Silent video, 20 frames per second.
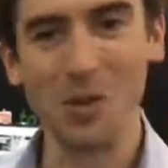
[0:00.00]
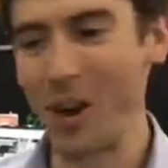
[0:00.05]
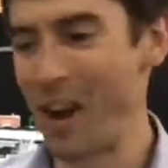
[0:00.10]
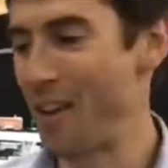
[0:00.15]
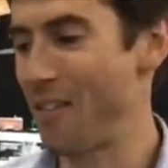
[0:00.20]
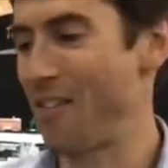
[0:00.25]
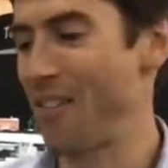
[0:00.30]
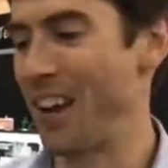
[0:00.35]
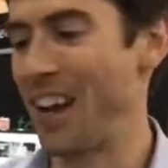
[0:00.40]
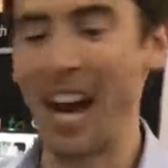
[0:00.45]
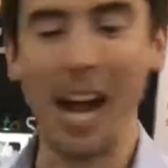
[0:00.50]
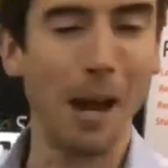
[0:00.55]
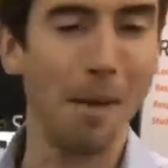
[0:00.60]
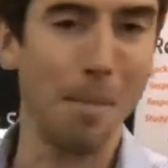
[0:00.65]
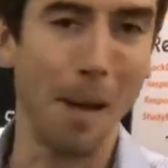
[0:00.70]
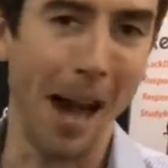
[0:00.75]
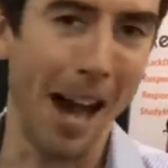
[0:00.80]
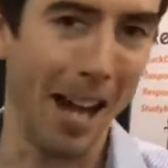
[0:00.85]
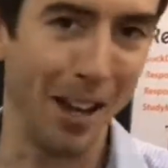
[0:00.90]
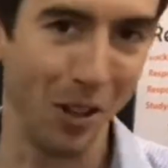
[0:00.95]
with an
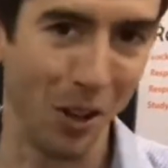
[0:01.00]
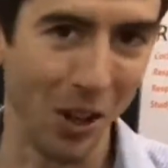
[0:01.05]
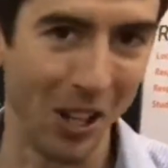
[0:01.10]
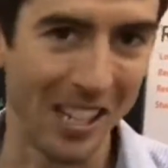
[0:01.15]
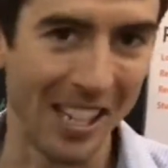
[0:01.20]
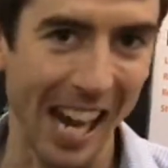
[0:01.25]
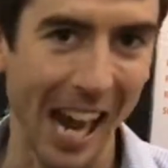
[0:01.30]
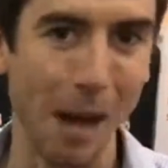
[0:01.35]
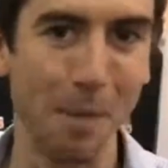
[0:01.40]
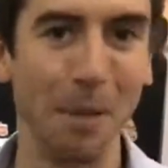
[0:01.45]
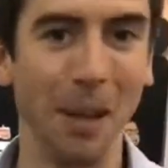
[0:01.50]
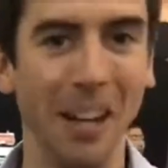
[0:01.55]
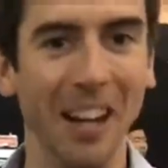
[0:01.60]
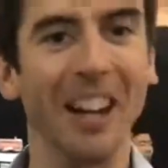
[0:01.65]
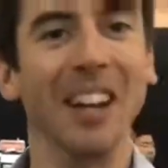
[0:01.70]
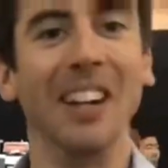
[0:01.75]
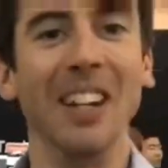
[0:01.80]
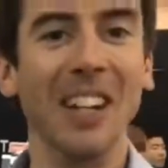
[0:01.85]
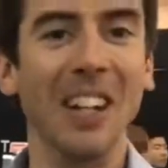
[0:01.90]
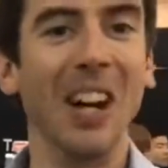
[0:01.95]
iPad or a
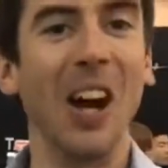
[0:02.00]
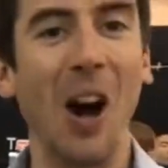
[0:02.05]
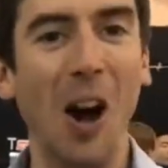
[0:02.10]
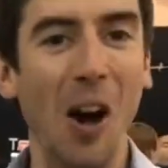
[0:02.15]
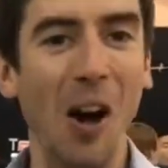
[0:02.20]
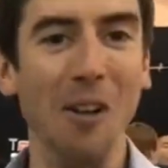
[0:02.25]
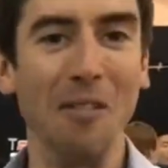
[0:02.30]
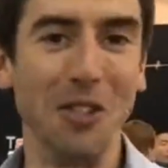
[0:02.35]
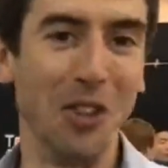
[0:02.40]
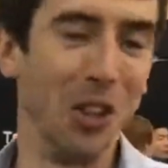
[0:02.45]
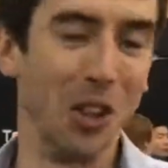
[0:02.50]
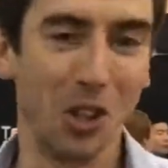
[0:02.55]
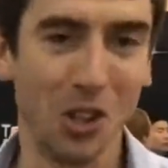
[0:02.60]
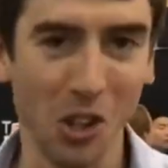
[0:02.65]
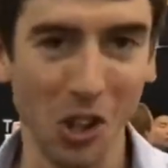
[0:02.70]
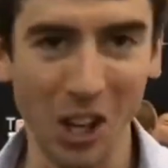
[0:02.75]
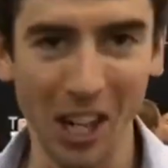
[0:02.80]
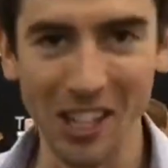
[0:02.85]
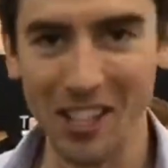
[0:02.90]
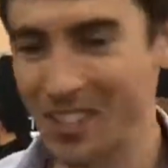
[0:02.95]
tablet of your
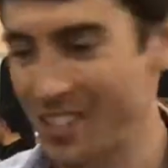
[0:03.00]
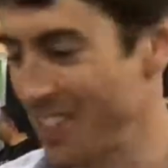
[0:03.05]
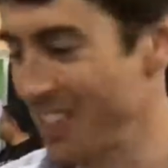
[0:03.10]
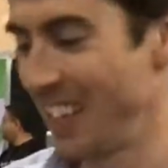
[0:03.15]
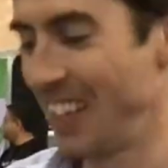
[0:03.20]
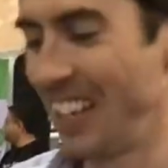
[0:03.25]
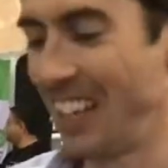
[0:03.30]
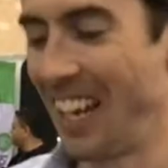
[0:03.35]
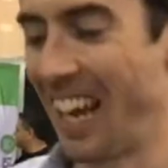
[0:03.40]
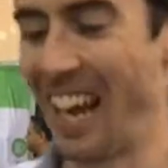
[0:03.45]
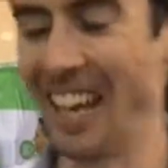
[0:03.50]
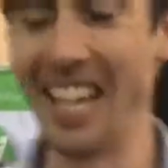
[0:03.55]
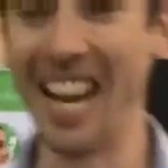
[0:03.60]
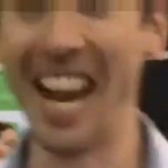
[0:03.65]
choice. And